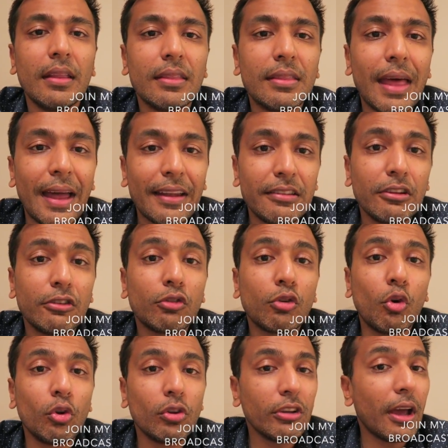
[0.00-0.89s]
That is
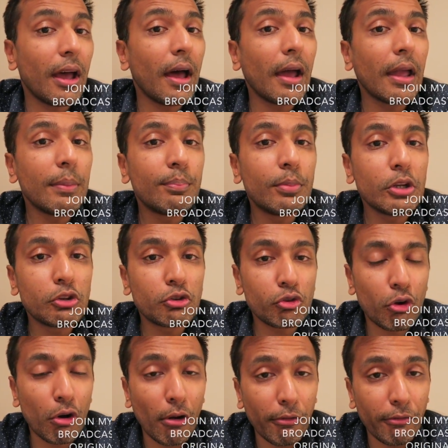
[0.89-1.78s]
called a
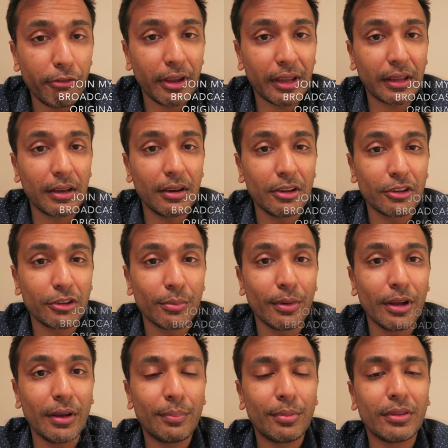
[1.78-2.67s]
hypertrophic
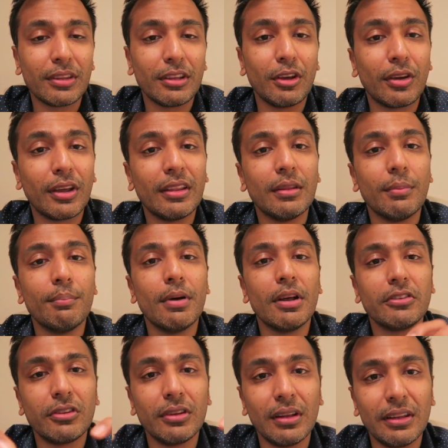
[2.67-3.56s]
cardiomyopathy. Okay, the
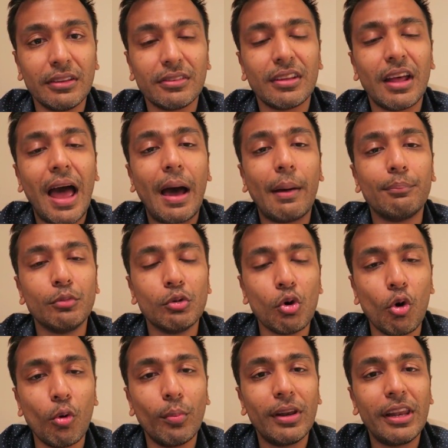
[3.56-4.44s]
muscle is
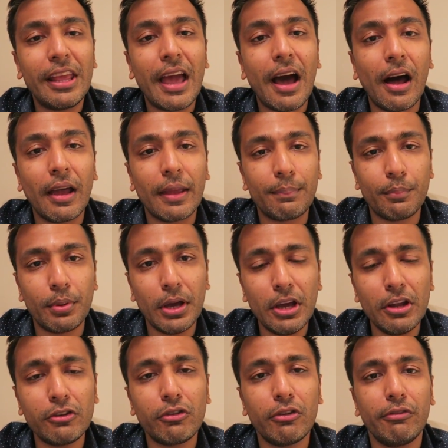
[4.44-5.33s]
abnormally
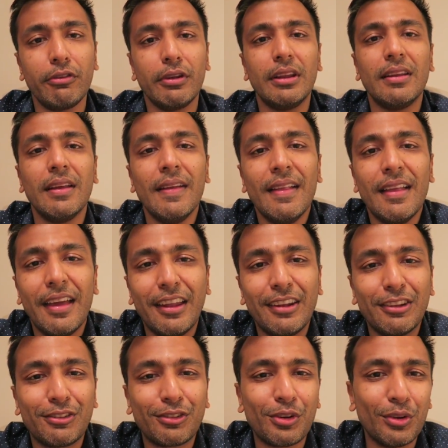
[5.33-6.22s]
hypertrophied,
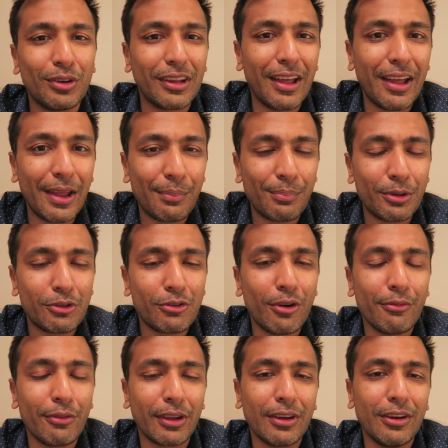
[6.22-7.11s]
and it's called a
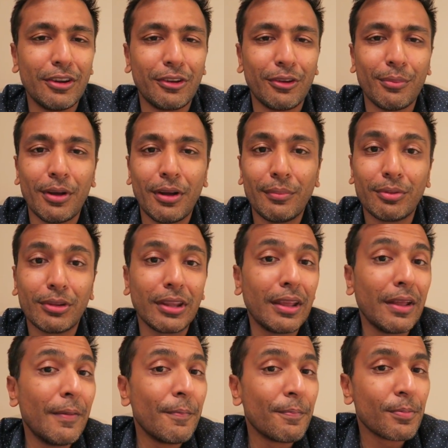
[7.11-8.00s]
hypertrophic
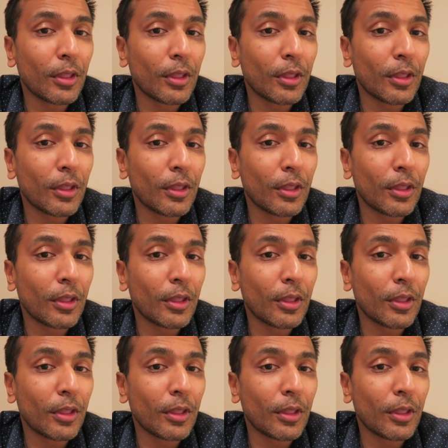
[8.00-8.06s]
cardiomyopathy.